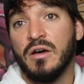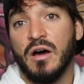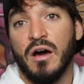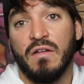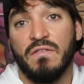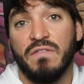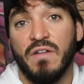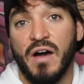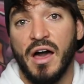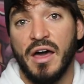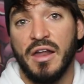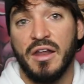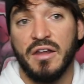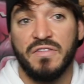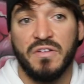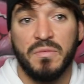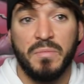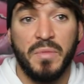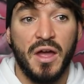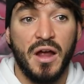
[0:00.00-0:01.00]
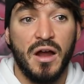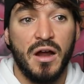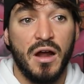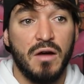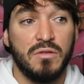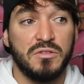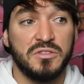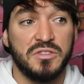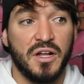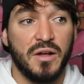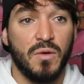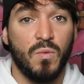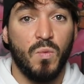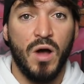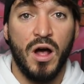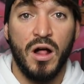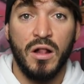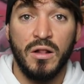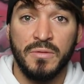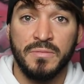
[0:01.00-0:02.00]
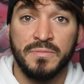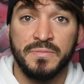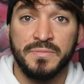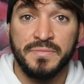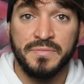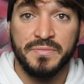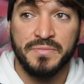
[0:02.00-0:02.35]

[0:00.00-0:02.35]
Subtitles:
on Vine, and from there I was like, well,